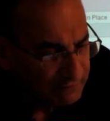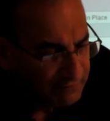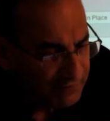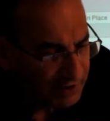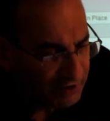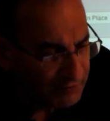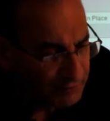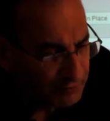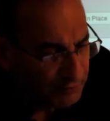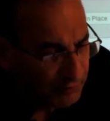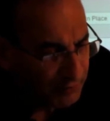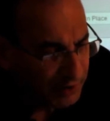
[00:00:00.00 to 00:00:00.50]

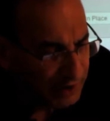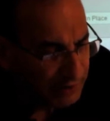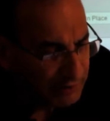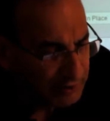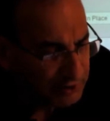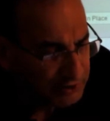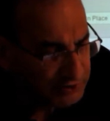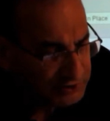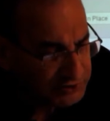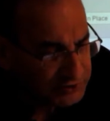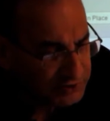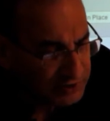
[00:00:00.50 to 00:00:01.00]
Valve
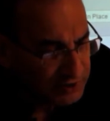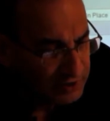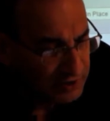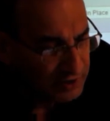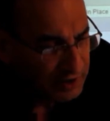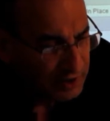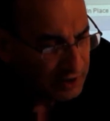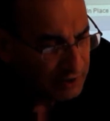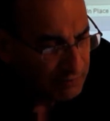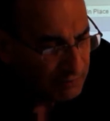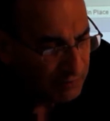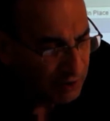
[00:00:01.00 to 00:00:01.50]
parameters,
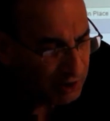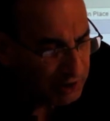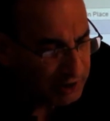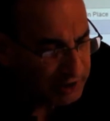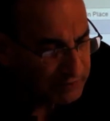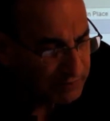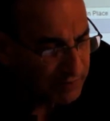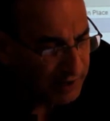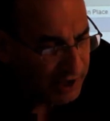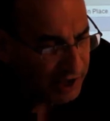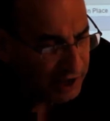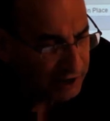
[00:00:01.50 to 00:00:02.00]

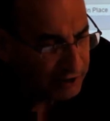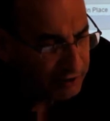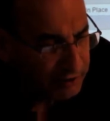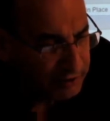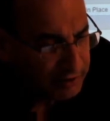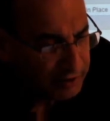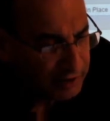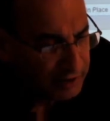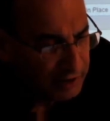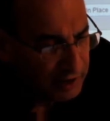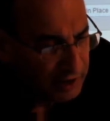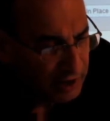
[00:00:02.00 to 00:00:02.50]
body
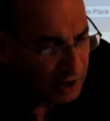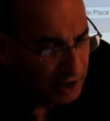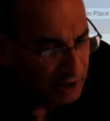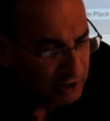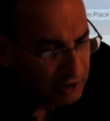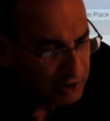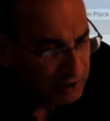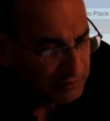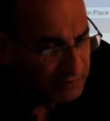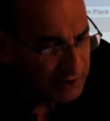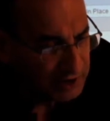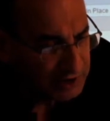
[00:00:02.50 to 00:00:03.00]
pattern. I'm
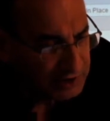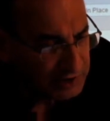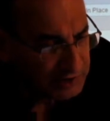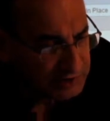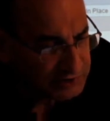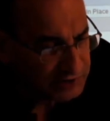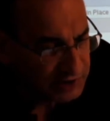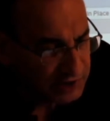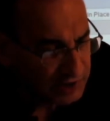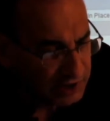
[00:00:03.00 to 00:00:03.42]
going to make this